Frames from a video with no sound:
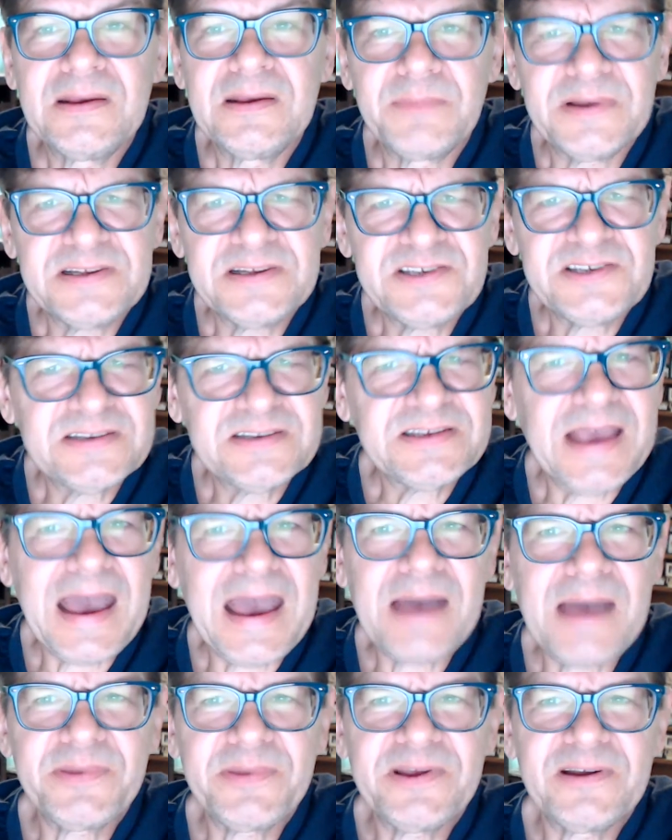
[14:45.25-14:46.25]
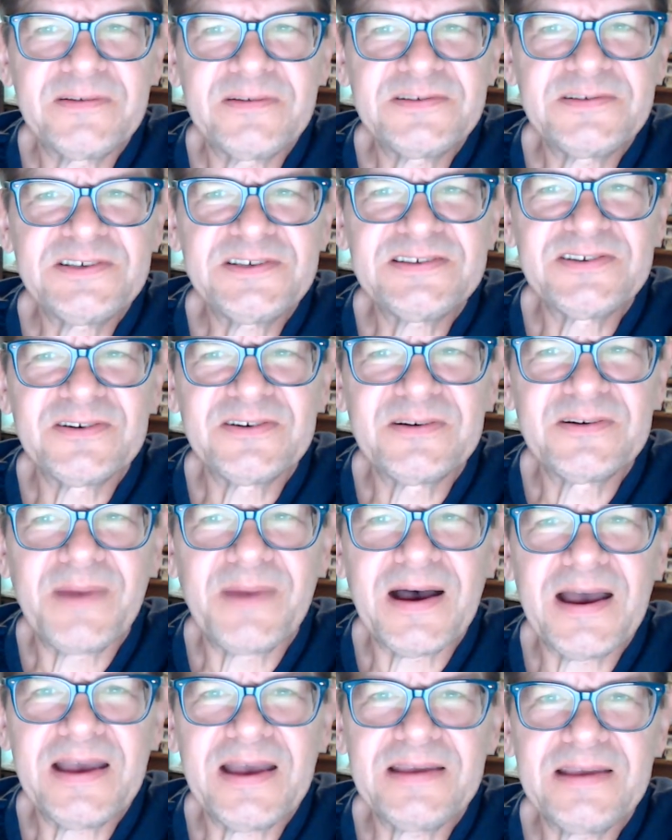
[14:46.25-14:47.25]
But she is happier if she so
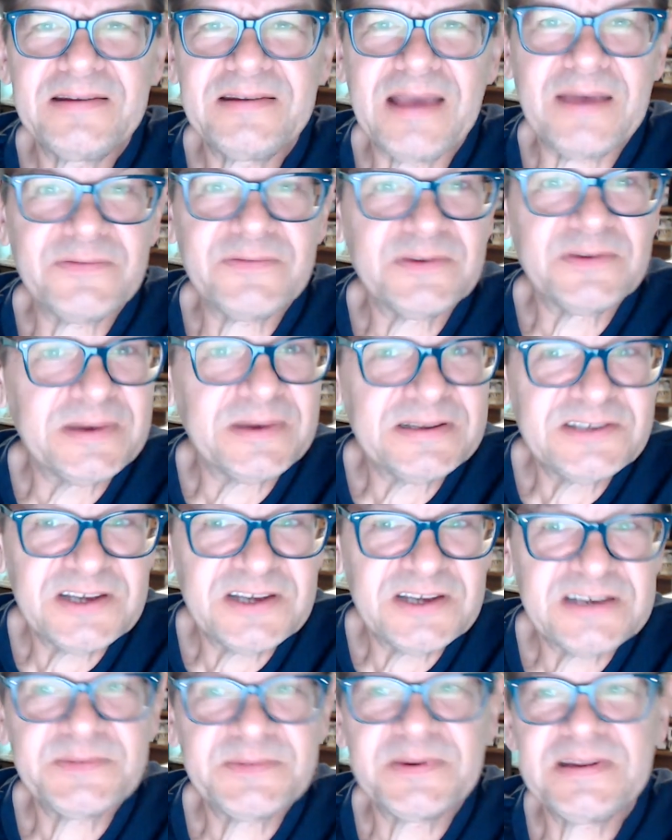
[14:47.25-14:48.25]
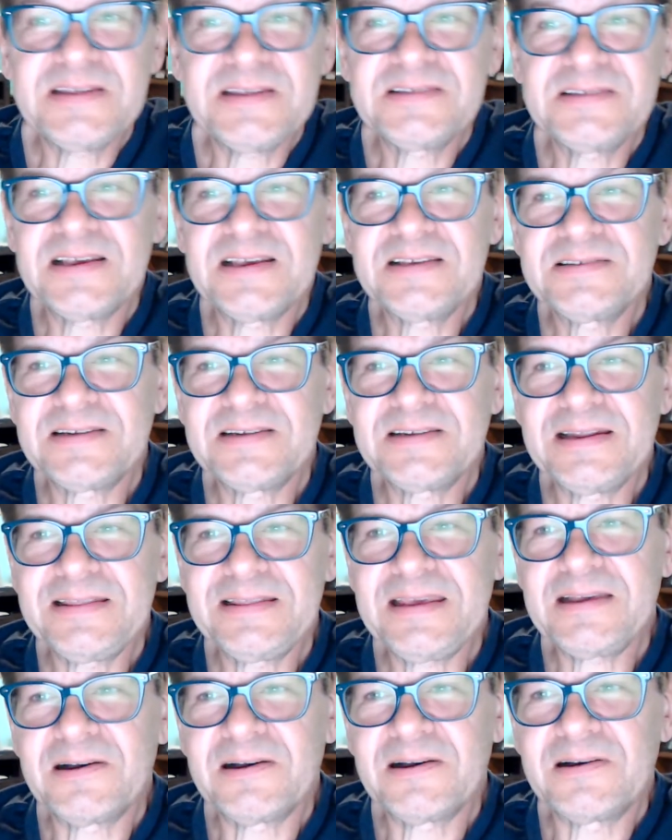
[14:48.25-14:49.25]
abide after my judgment, he says, and I
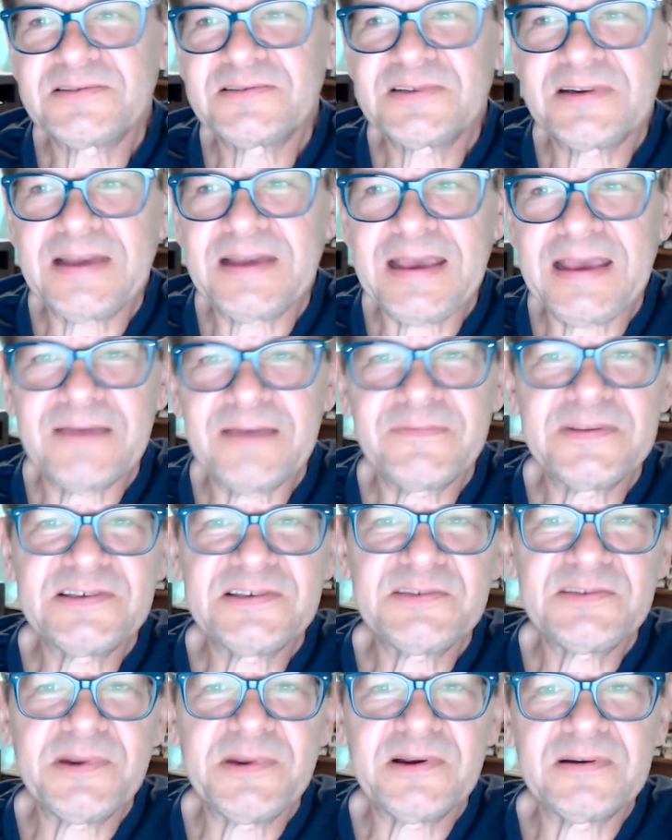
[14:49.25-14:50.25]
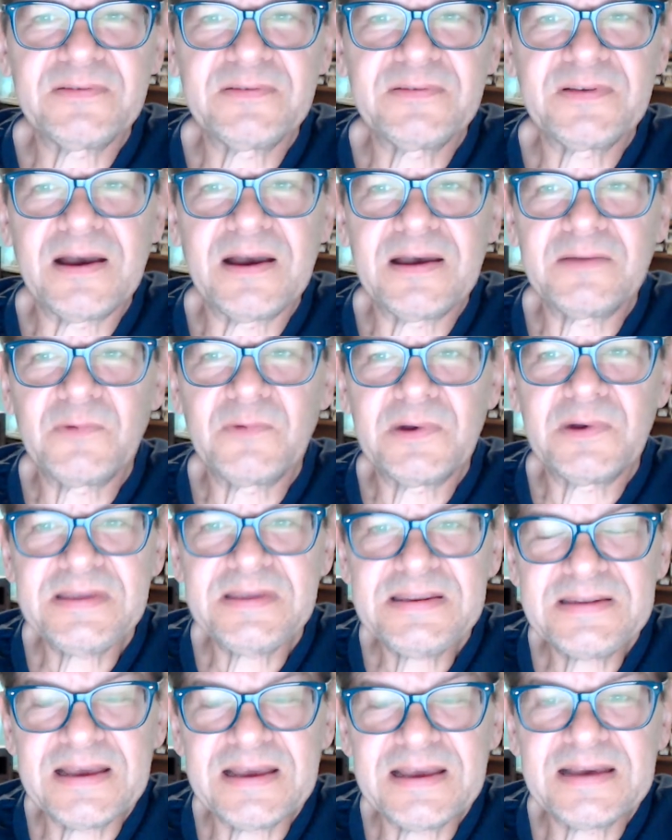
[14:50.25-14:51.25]
think also to have the Spirit of God. Well,
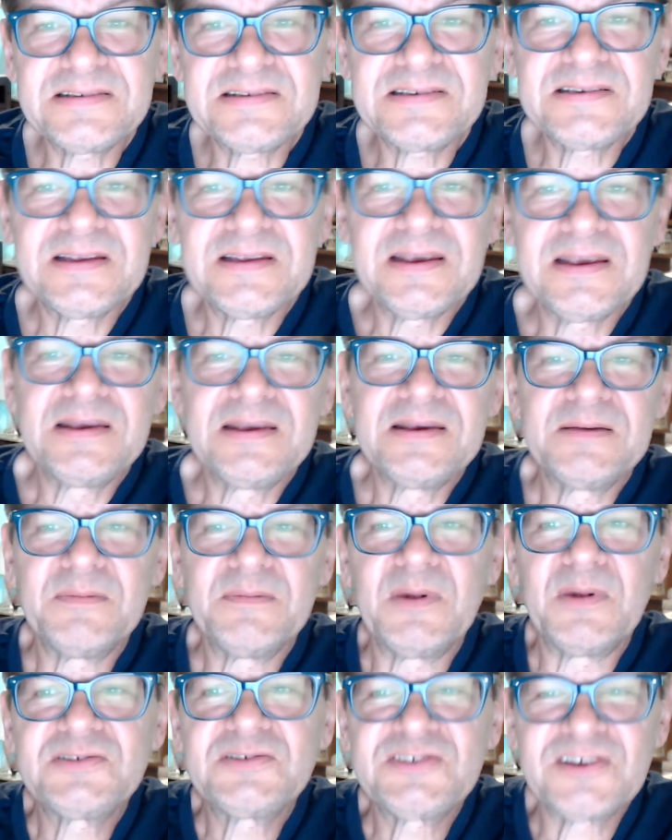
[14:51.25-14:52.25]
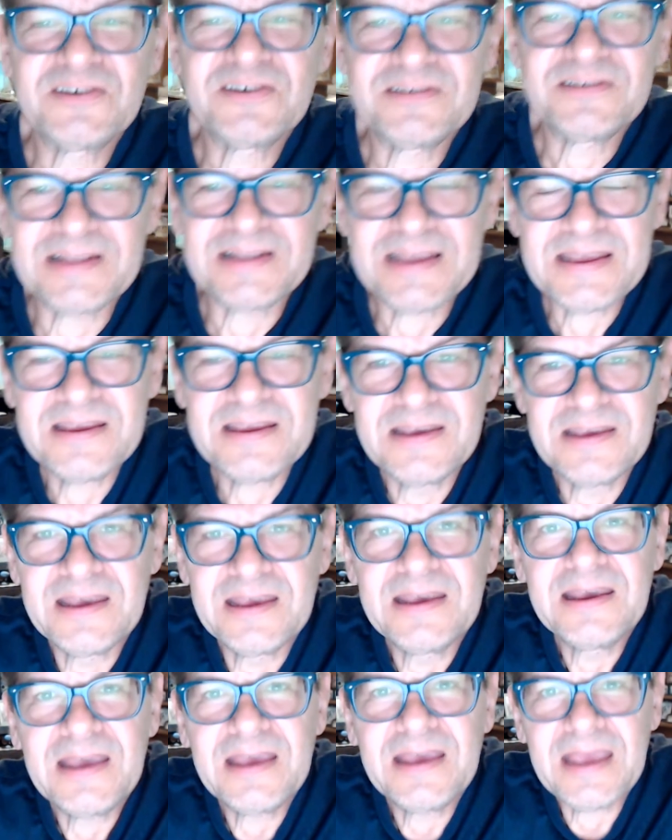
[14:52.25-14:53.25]
he does, most certainly.
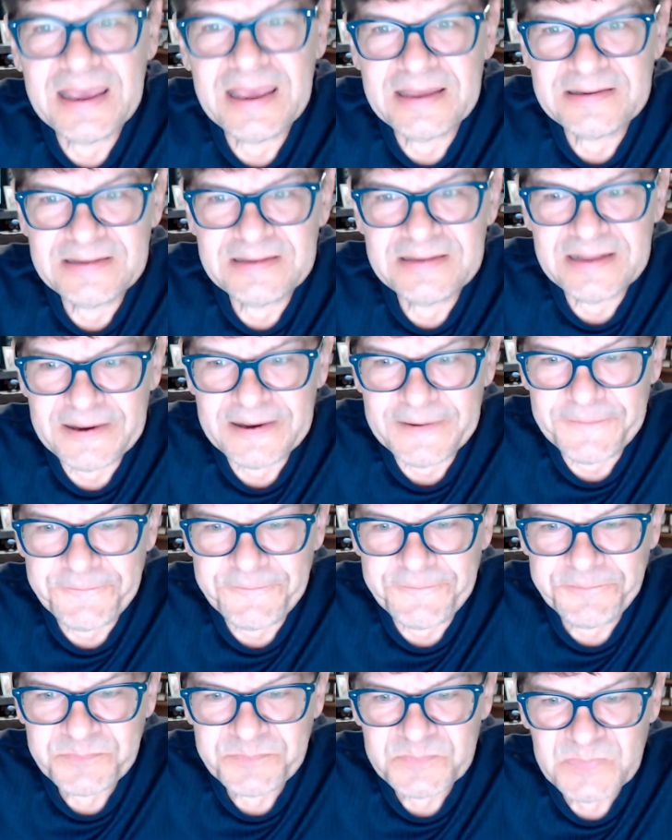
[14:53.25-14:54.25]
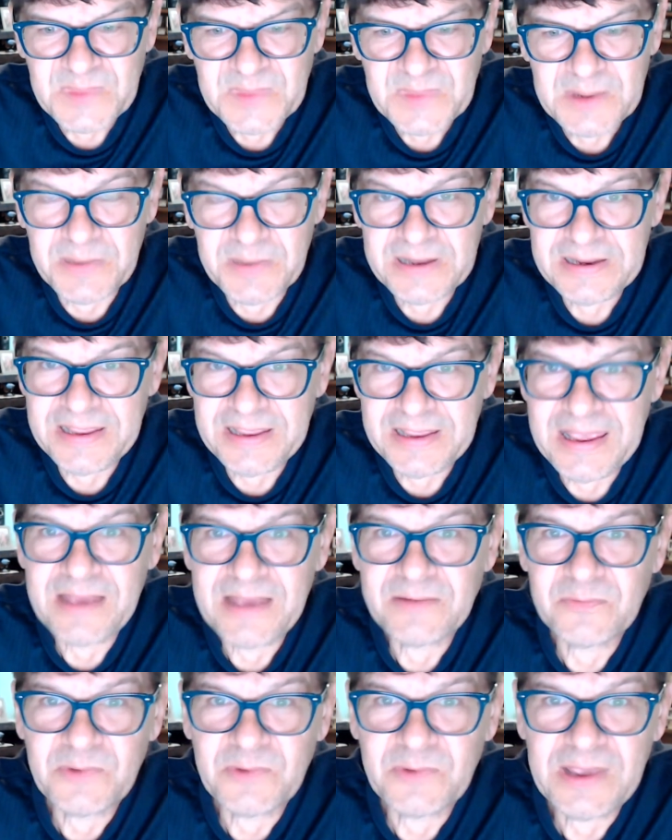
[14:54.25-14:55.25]
And um, But
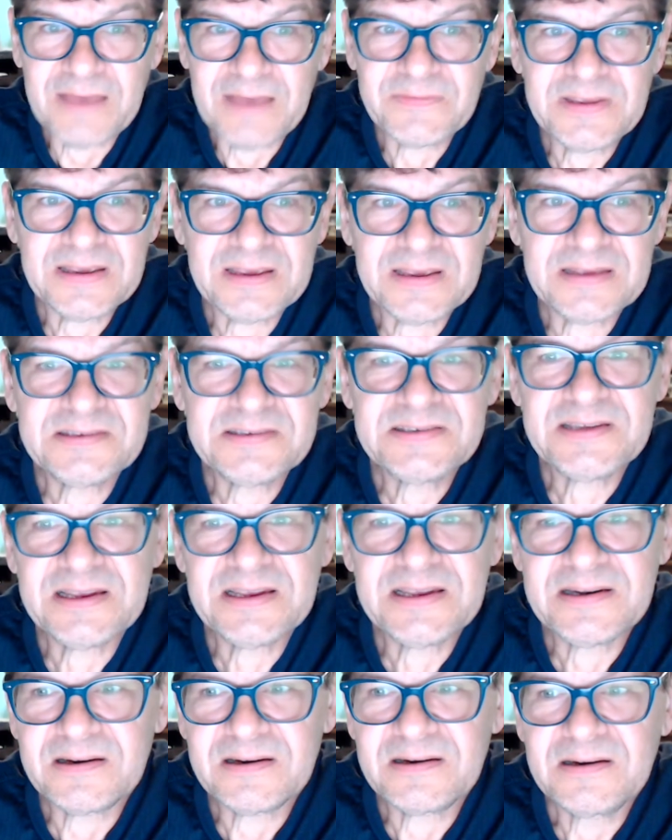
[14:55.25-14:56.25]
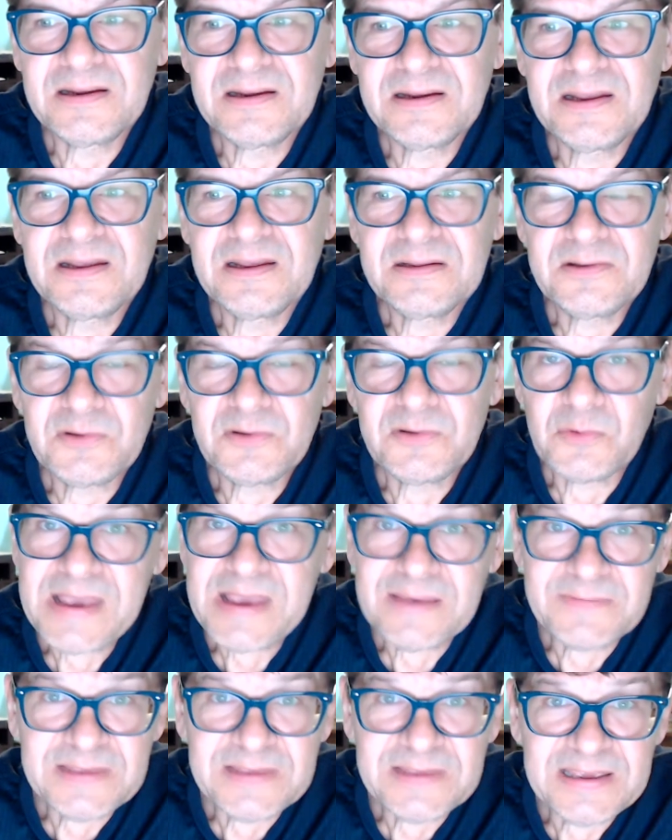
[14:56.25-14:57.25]
again, we have to consider, do we
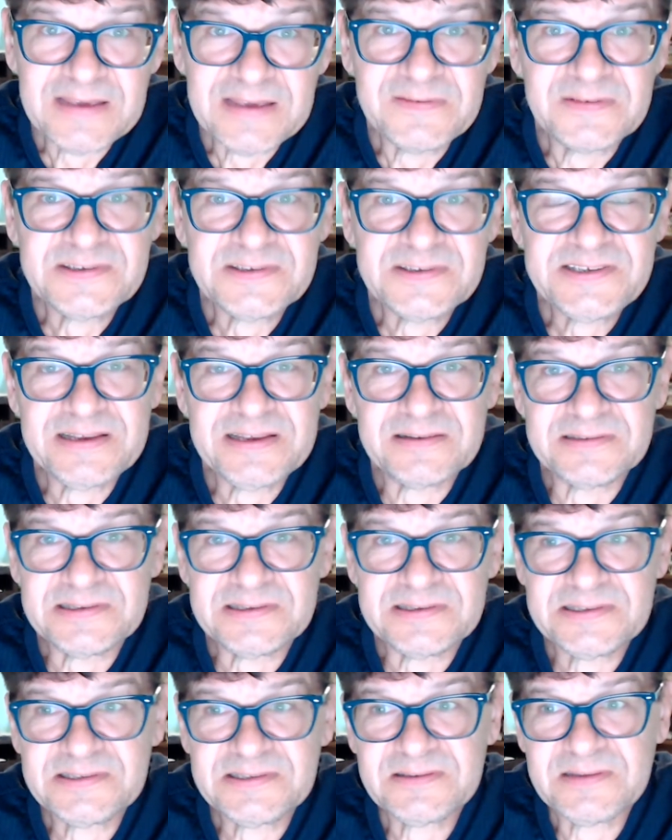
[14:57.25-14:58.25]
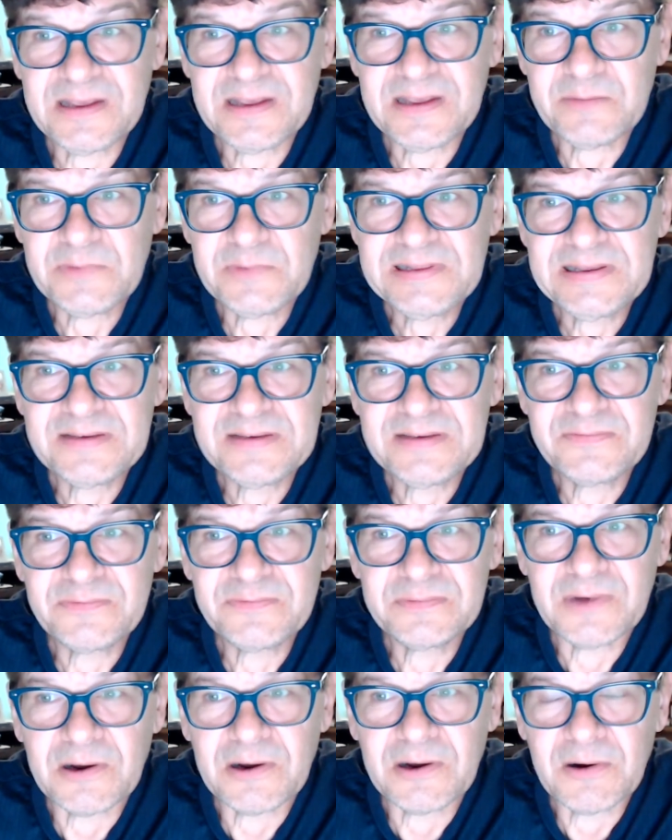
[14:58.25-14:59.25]
have the gift of singleness? Can we live
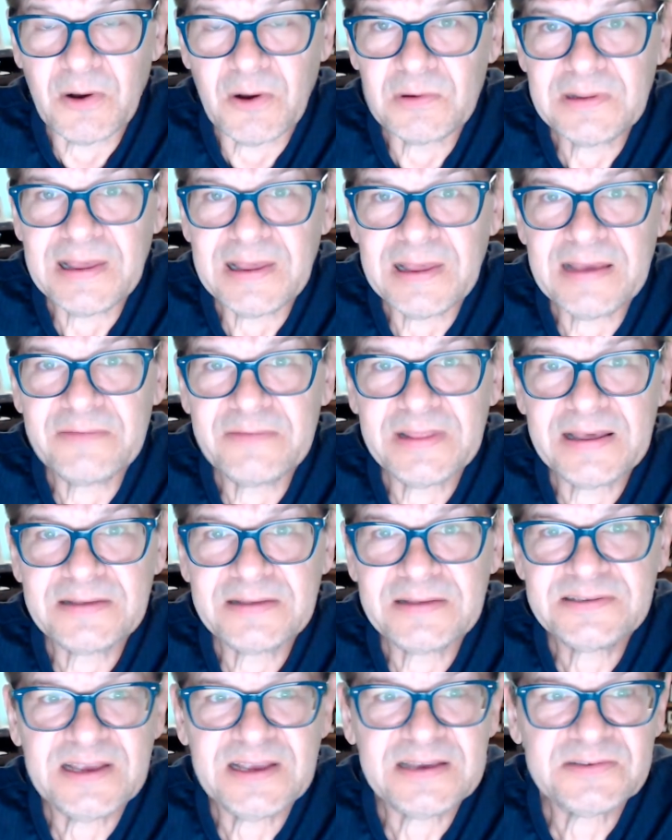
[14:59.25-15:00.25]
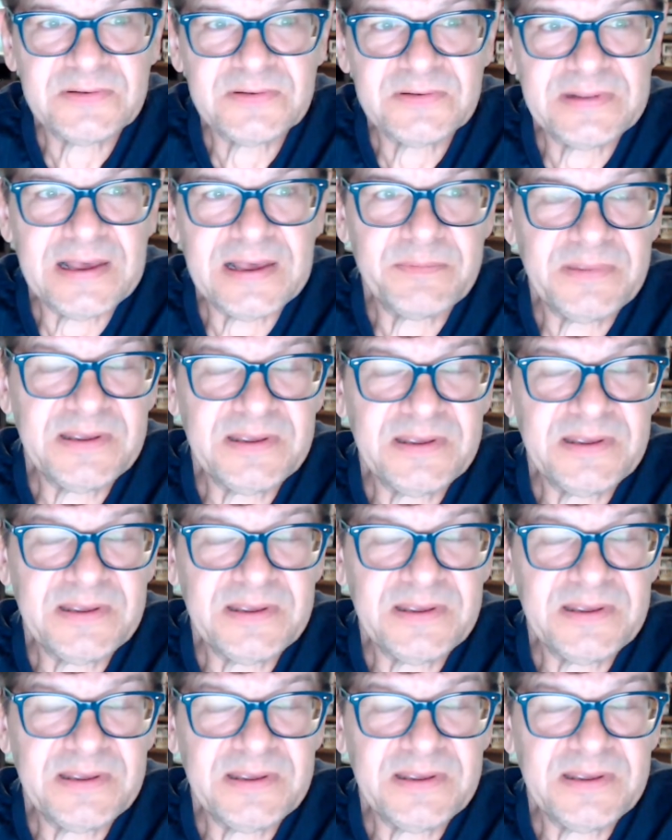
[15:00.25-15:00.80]
our whole life without sex, without being